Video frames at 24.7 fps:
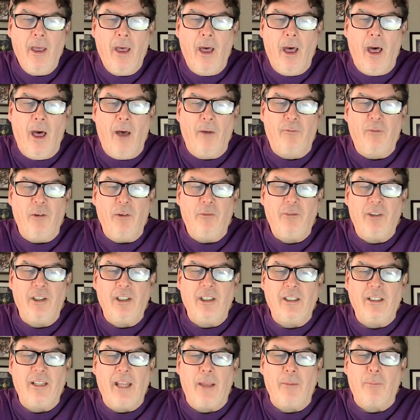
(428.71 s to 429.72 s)

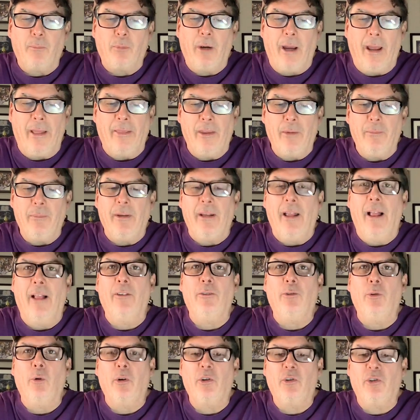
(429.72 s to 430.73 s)
15-8, Bradley beat Illinois